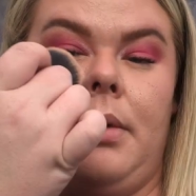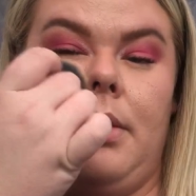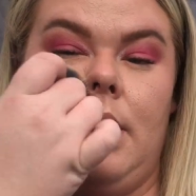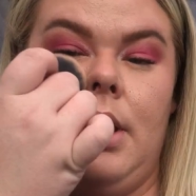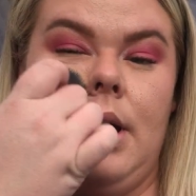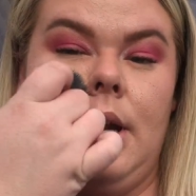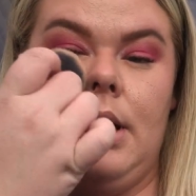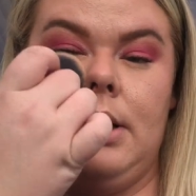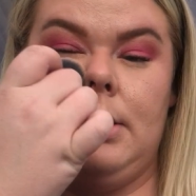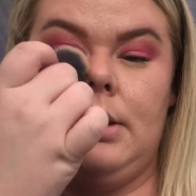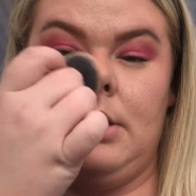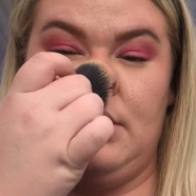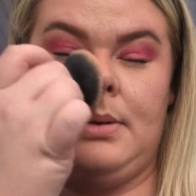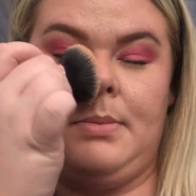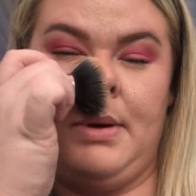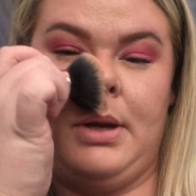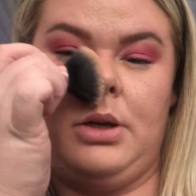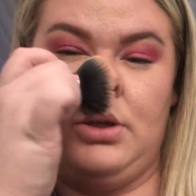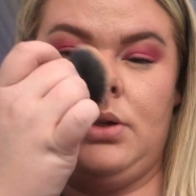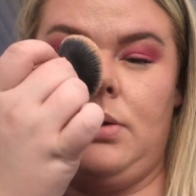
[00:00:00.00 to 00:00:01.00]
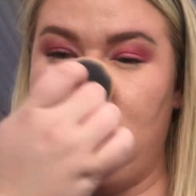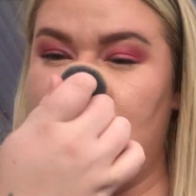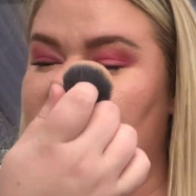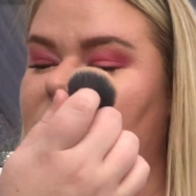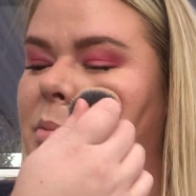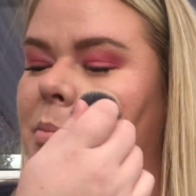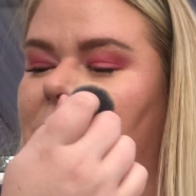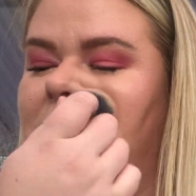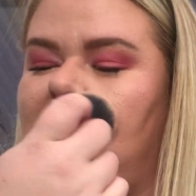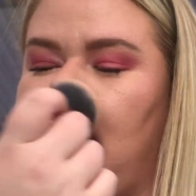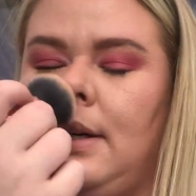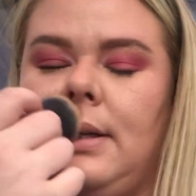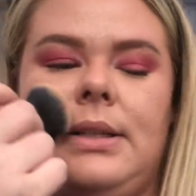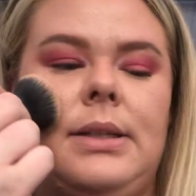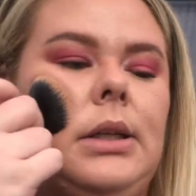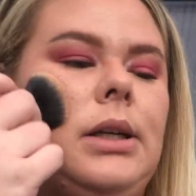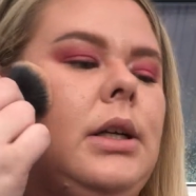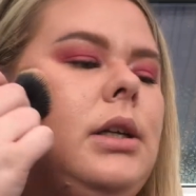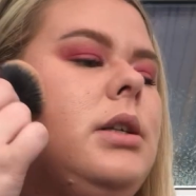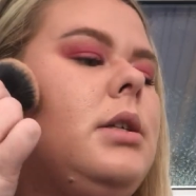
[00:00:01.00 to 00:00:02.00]
this, just make sure it's all
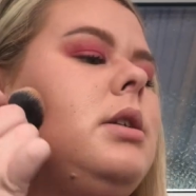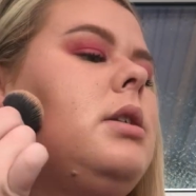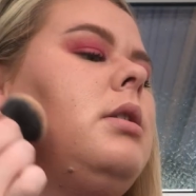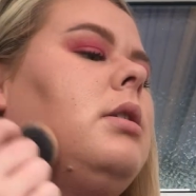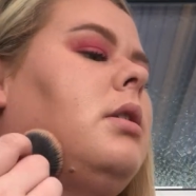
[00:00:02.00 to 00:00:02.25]
blended.